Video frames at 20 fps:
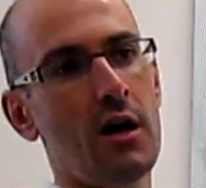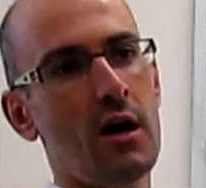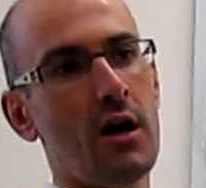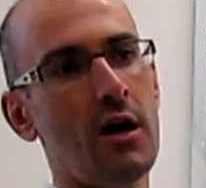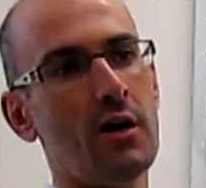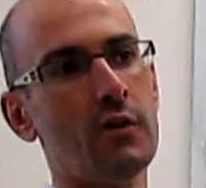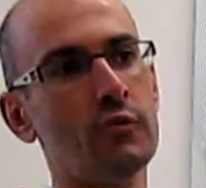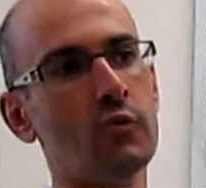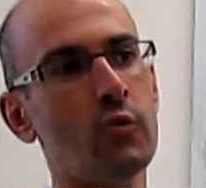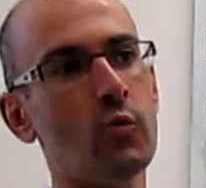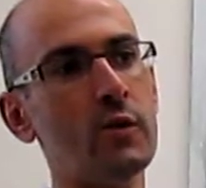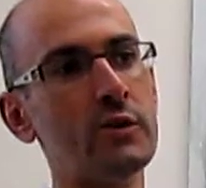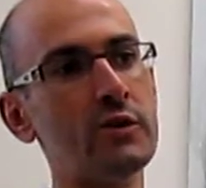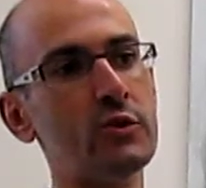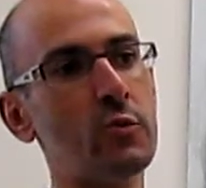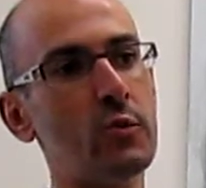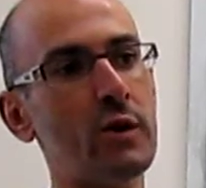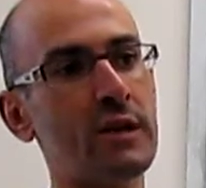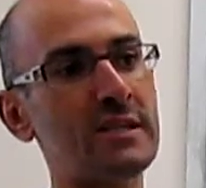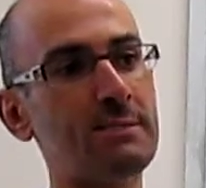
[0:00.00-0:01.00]
uh to what
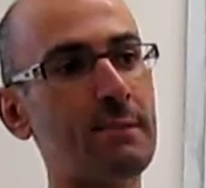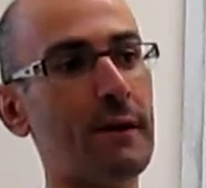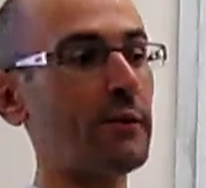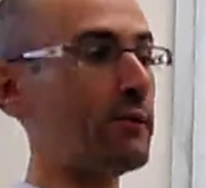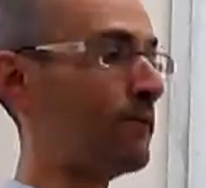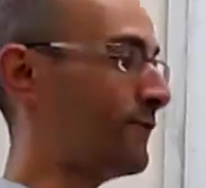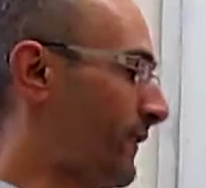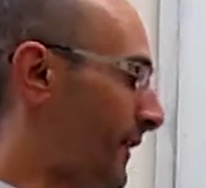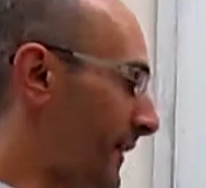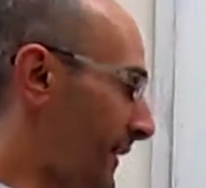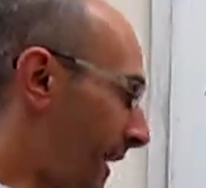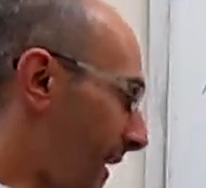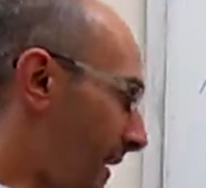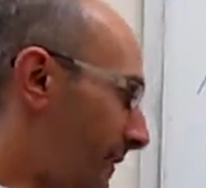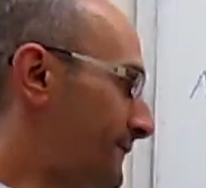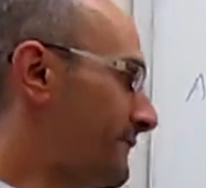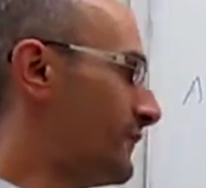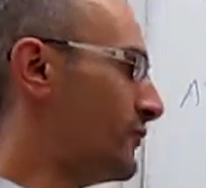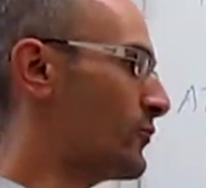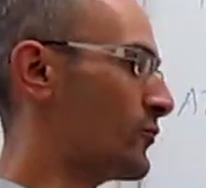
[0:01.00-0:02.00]
you expect to find
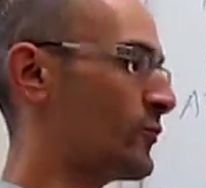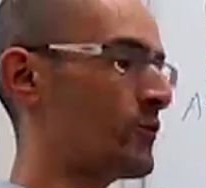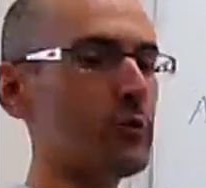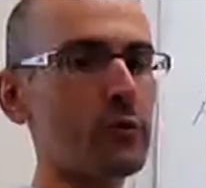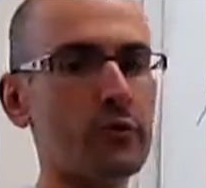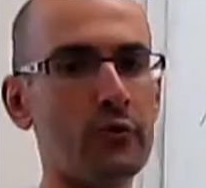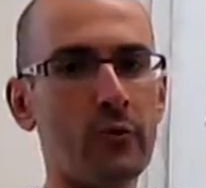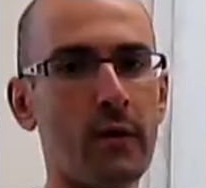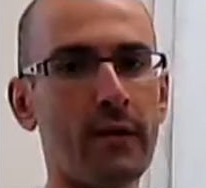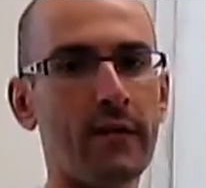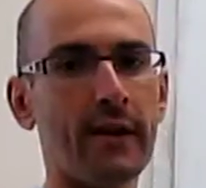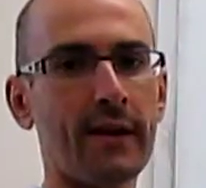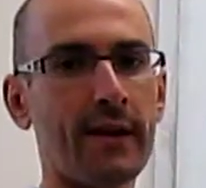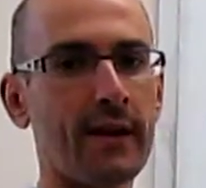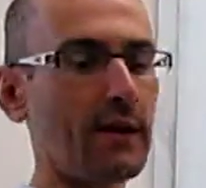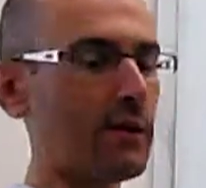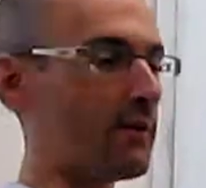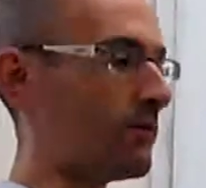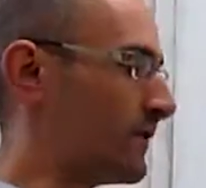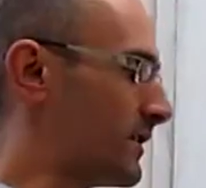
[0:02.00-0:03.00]
after you, you, run the
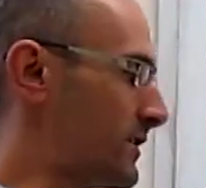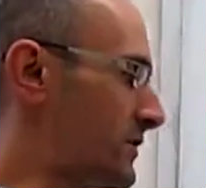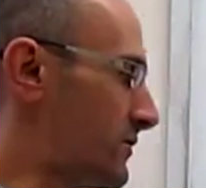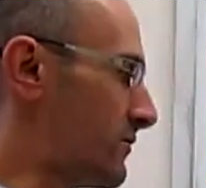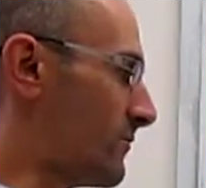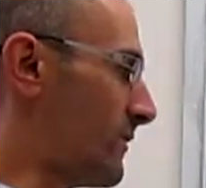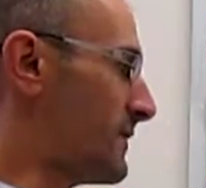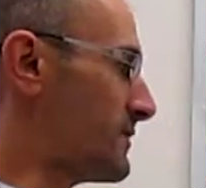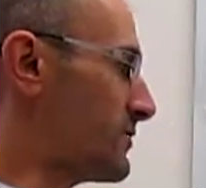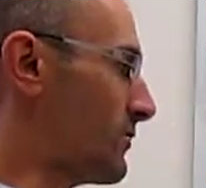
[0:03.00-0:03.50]
calculation, right?